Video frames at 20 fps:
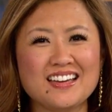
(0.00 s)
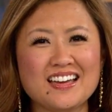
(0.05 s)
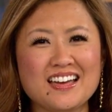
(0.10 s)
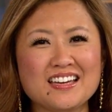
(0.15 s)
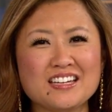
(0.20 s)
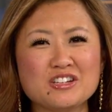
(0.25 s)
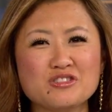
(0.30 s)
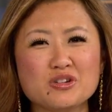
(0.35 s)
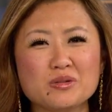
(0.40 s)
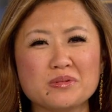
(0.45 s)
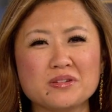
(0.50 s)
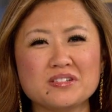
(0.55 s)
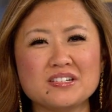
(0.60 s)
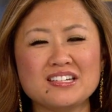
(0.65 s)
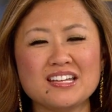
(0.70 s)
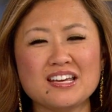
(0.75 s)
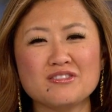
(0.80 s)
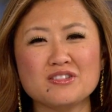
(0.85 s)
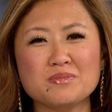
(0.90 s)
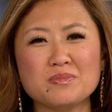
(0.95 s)
And a tribute to
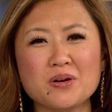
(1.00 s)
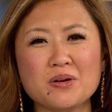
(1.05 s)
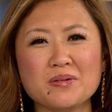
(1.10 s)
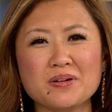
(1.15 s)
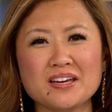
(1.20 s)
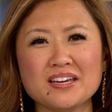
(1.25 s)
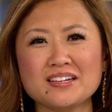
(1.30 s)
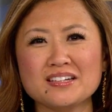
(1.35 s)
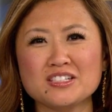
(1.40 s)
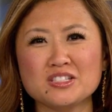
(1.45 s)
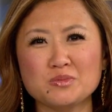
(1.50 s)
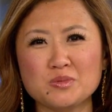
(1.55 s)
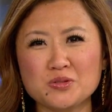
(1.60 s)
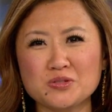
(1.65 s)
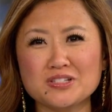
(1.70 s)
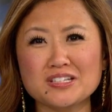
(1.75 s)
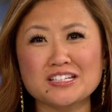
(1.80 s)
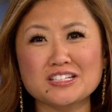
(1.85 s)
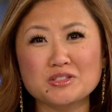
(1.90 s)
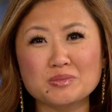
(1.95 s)
David Bowie and his
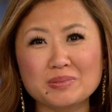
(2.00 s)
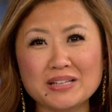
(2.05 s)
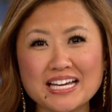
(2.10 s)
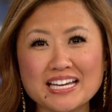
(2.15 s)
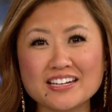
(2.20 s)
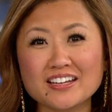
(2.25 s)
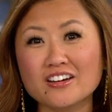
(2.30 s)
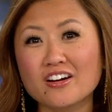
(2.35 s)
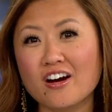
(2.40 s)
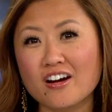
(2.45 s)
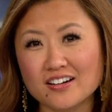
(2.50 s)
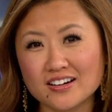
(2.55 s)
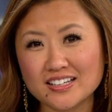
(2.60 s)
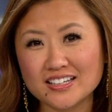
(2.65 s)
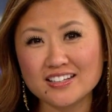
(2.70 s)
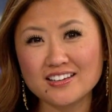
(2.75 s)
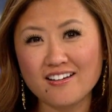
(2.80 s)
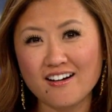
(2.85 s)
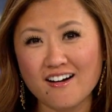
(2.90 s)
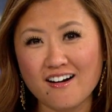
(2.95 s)
music is planned at
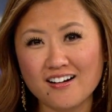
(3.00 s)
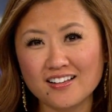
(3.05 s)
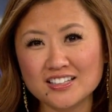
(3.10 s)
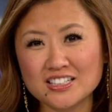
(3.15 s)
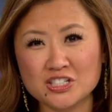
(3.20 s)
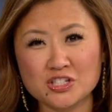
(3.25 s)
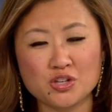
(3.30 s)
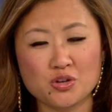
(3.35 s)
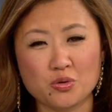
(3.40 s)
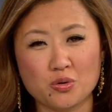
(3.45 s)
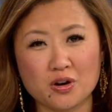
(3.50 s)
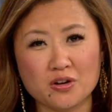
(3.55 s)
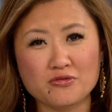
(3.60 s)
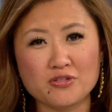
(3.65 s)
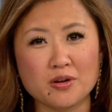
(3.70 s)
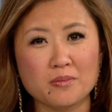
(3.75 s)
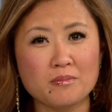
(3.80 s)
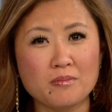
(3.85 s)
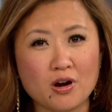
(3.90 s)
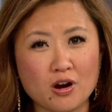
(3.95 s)
Carnegie Hall in New York
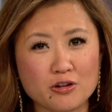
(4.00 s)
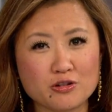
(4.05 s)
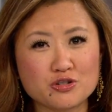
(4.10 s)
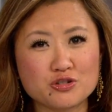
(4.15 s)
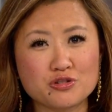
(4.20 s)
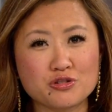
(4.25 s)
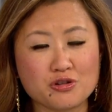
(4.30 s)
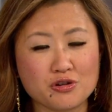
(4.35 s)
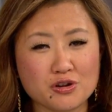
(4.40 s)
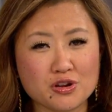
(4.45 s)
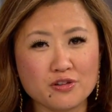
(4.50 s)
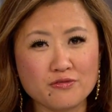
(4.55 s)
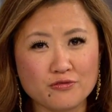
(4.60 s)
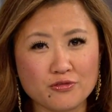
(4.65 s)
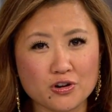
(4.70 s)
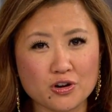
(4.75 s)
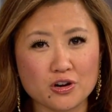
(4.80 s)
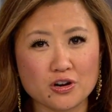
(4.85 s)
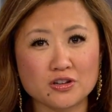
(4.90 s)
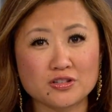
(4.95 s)
for March
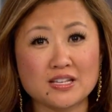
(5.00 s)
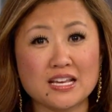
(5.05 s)
31st.